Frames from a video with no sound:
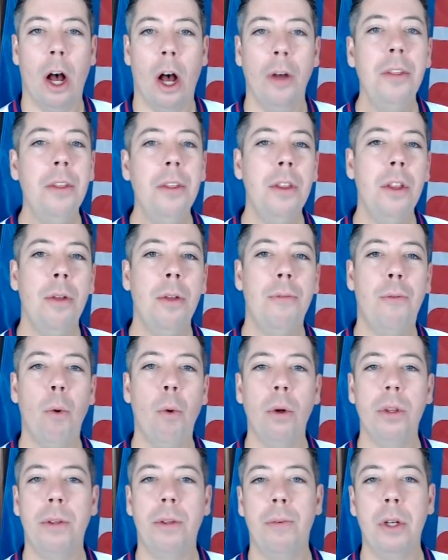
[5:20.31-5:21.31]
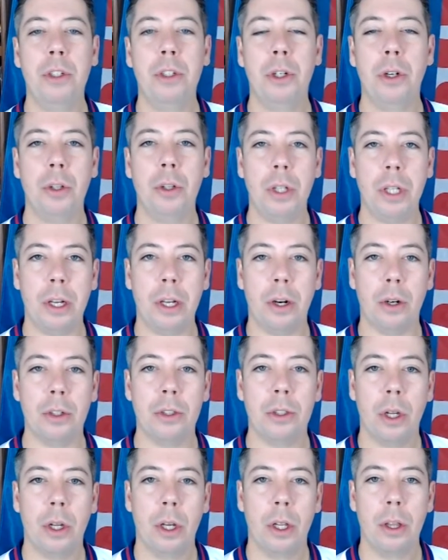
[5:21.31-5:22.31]
Other than the 4 divisional
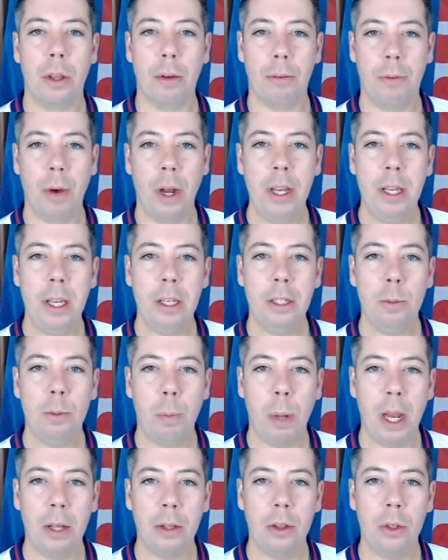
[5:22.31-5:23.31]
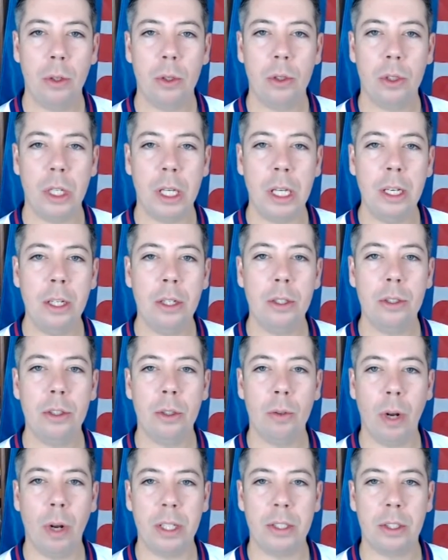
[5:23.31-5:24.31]
leaders, the Vikings, Panthers, Eagles,
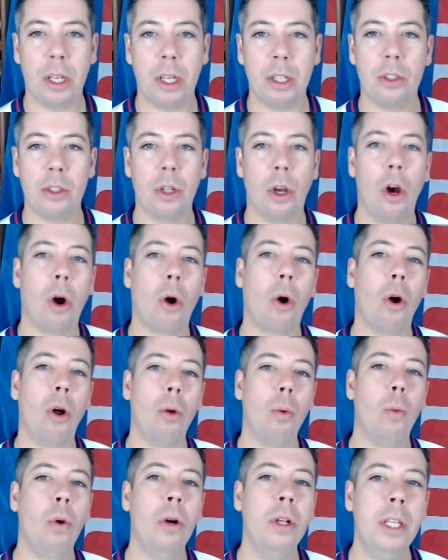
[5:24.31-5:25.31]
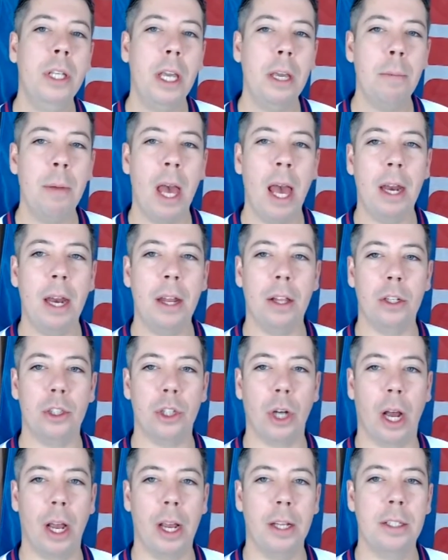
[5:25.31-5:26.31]
and Redskins are all 1 game ahead of the
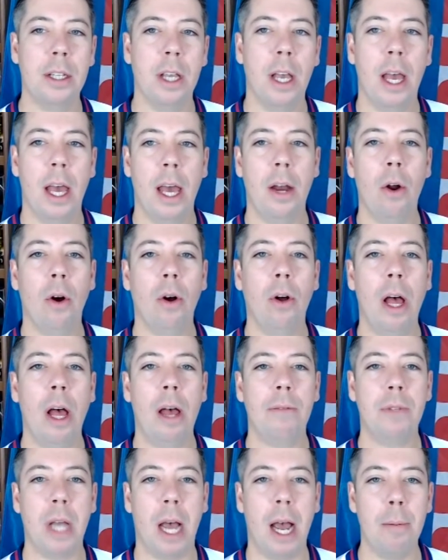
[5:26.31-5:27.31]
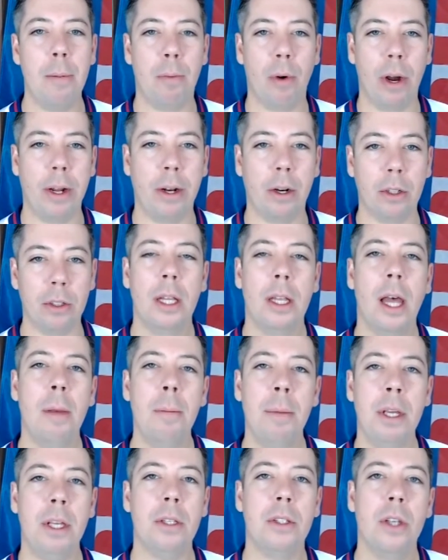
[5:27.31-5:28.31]
Giants and all have tiebreakers.
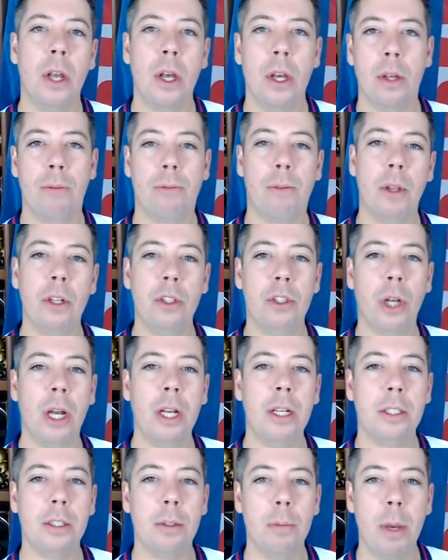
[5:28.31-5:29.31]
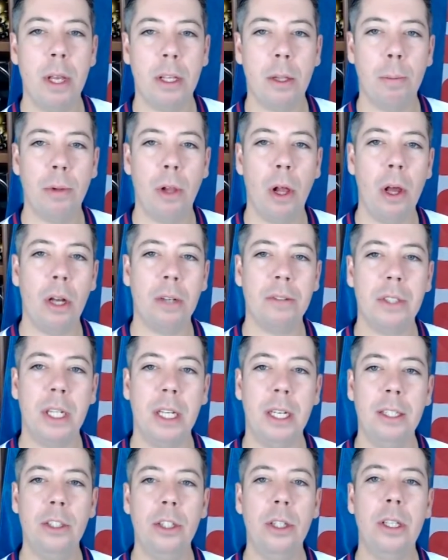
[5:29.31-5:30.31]
That means for the Giants to make the playoffs,
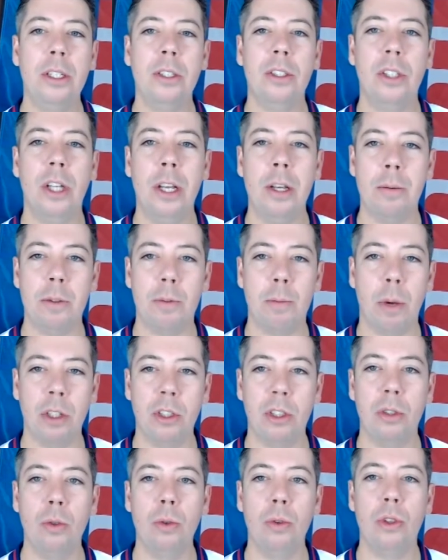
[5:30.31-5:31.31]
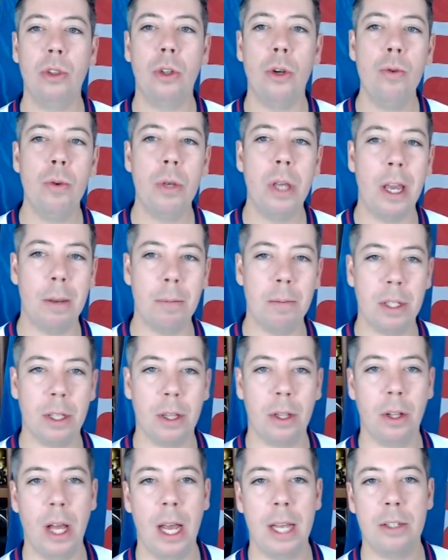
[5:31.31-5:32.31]
each of these teams must lose 2 games in
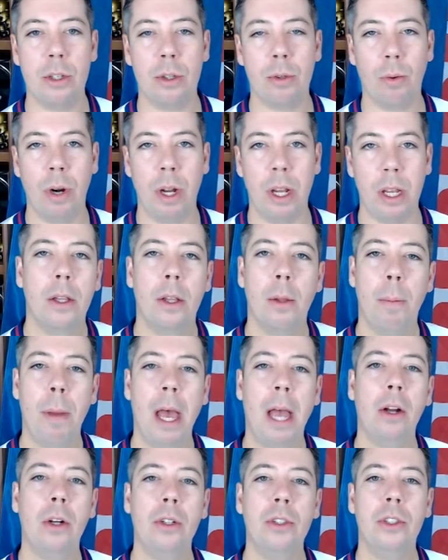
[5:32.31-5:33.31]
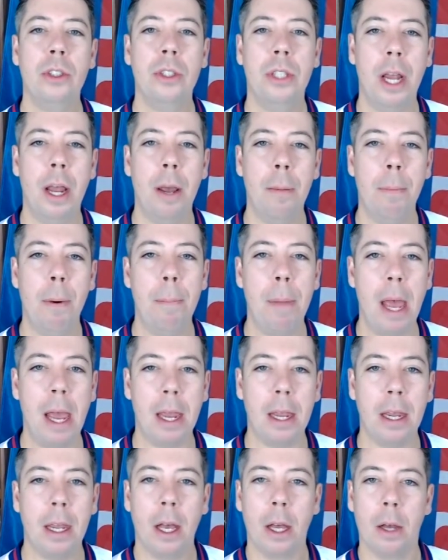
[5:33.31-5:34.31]
the last 3. The Packers and Tampa
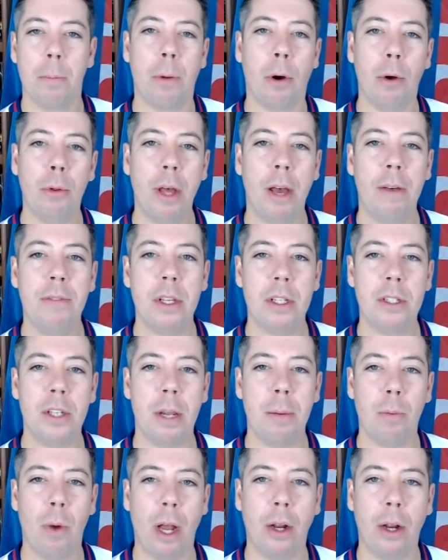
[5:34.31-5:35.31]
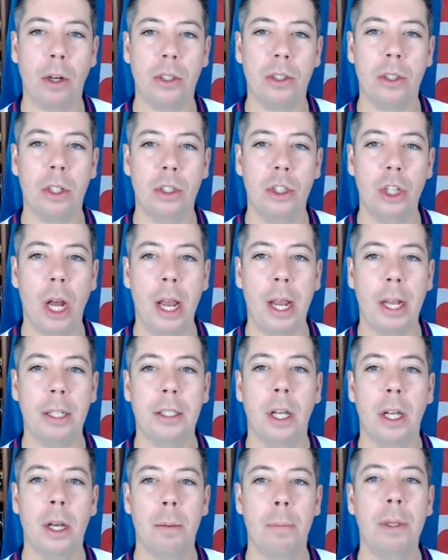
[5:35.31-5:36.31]
Bay both have the same record as the
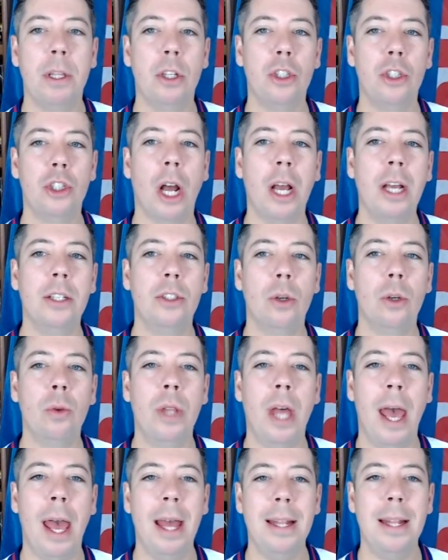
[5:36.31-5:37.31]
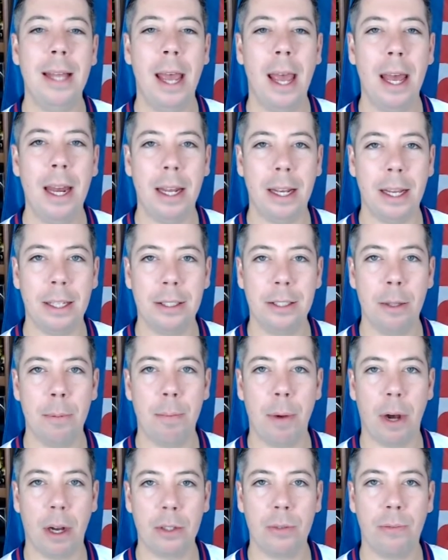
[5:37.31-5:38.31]
Giants, but the Giants own the head-to-head against the
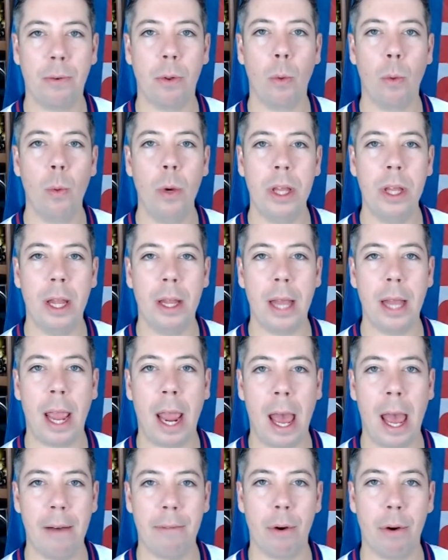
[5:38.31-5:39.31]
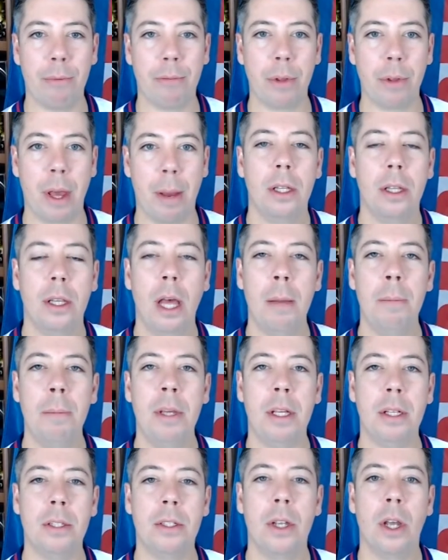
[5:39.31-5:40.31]
Bucs for the win that they have over them. That
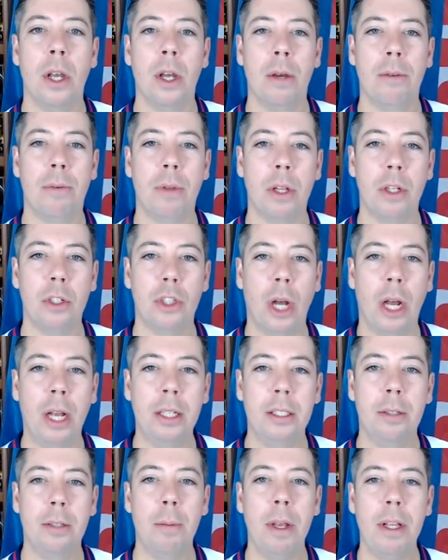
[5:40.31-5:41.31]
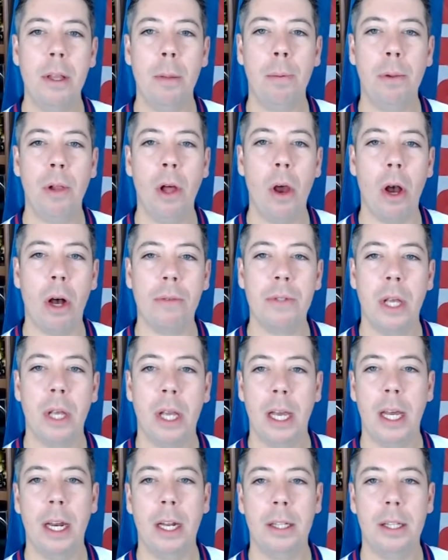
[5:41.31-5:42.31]
means for the Giants to make the playoffs,
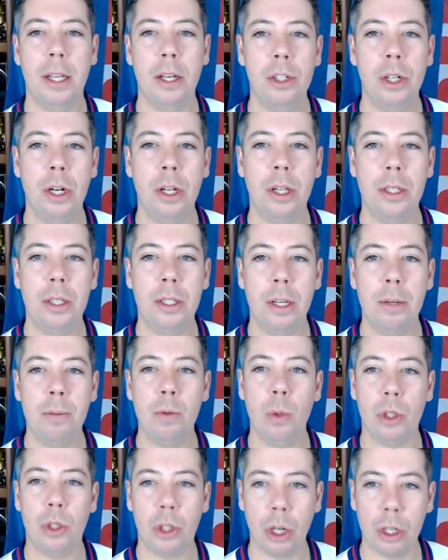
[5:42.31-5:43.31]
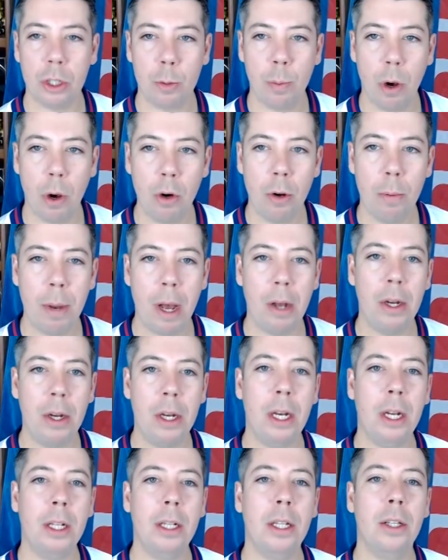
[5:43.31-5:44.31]
in addition to the teams we just spoke about
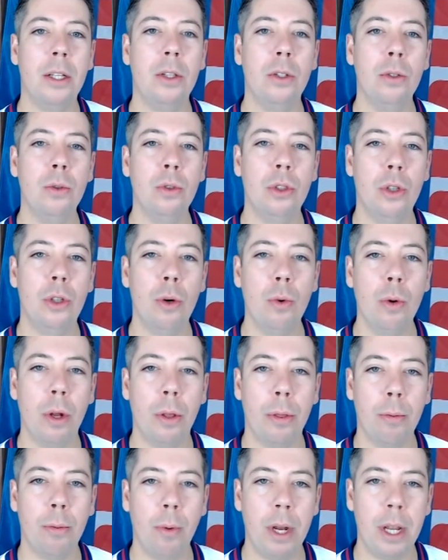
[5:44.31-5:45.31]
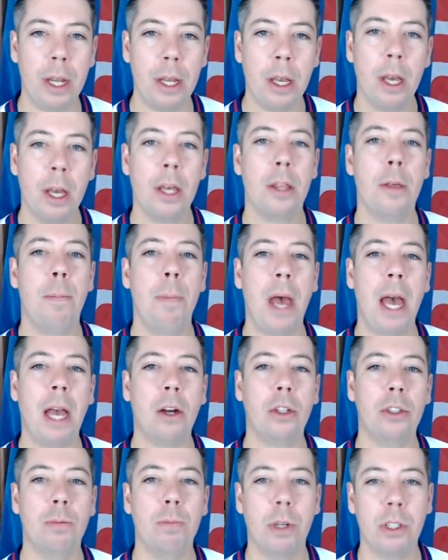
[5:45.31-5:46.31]
needing to lose 2 out of 3, the
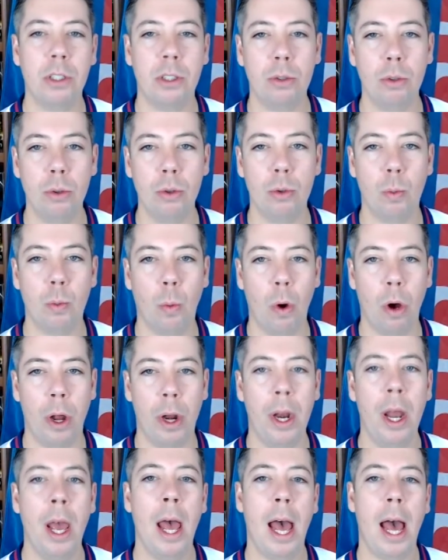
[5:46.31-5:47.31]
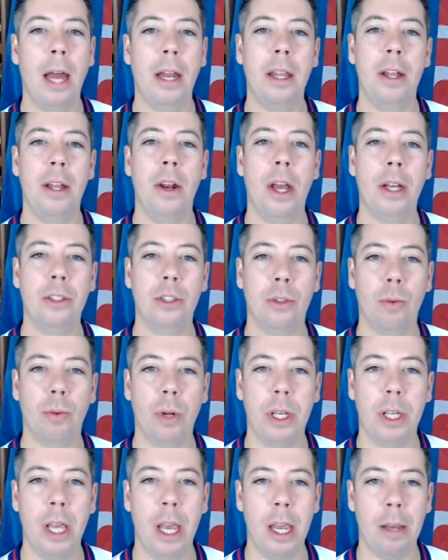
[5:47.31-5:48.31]
Packers must lose 1 out of the next
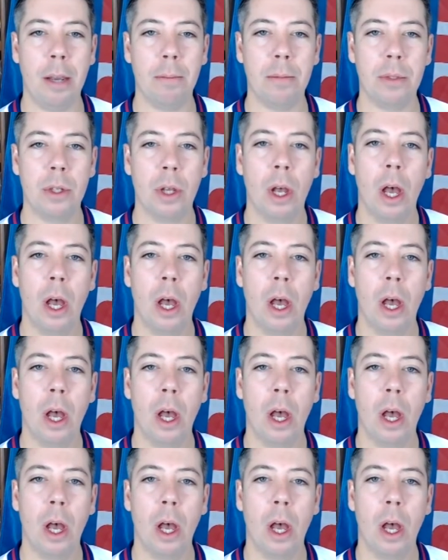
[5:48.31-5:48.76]
3 games.